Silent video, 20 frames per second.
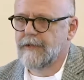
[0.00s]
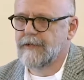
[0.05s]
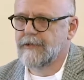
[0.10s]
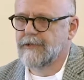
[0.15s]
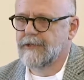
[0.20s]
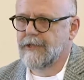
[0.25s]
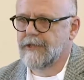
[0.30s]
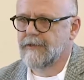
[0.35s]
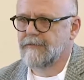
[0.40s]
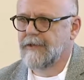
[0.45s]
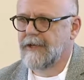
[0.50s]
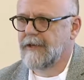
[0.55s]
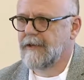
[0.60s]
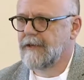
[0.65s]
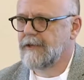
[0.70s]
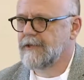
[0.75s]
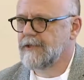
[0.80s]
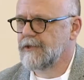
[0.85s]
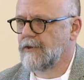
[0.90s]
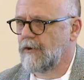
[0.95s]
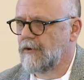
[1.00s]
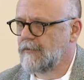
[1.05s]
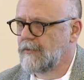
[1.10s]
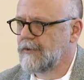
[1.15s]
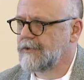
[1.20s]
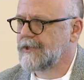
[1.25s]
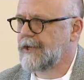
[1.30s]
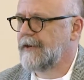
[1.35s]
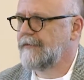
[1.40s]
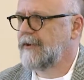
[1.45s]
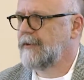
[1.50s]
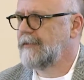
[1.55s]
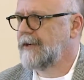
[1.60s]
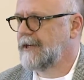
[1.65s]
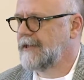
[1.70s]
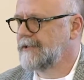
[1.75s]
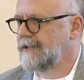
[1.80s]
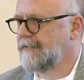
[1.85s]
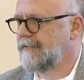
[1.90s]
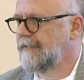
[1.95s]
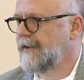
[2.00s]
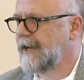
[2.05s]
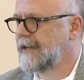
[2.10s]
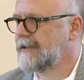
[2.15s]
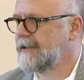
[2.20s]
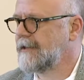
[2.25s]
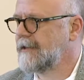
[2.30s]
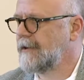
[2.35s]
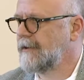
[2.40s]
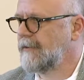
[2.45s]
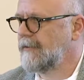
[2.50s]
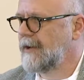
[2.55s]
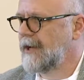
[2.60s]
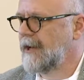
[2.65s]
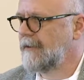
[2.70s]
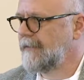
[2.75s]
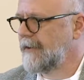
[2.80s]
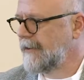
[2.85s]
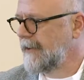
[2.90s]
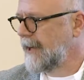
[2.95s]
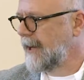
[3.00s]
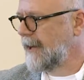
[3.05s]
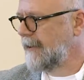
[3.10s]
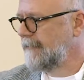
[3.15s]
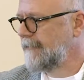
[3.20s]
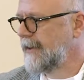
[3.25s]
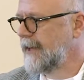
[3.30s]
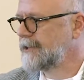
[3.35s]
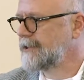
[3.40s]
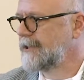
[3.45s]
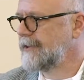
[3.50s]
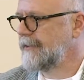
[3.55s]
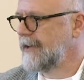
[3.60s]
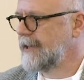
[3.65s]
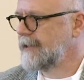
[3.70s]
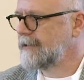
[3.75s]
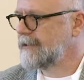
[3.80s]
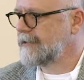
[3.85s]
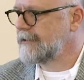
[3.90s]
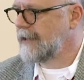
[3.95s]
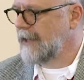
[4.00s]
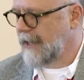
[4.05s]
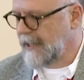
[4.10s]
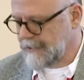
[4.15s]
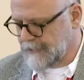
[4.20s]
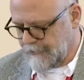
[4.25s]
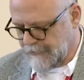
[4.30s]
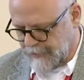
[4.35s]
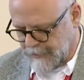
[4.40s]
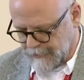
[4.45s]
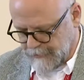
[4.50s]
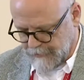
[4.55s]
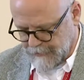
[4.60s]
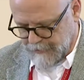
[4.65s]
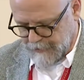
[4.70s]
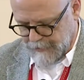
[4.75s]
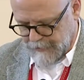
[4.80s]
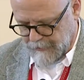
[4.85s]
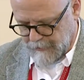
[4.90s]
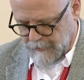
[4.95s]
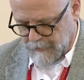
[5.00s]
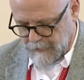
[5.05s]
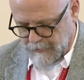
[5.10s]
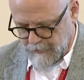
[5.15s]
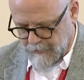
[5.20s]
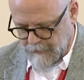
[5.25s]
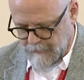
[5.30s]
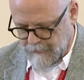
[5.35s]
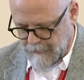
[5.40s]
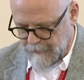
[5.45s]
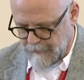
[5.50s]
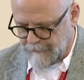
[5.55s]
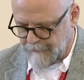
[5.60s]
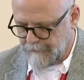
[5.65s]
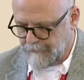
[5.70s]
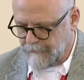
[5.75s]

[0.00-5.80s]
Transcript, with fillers: It's just because almost everybody's infected, and when you have very high infection rates, the hazard ratios are going to look lower.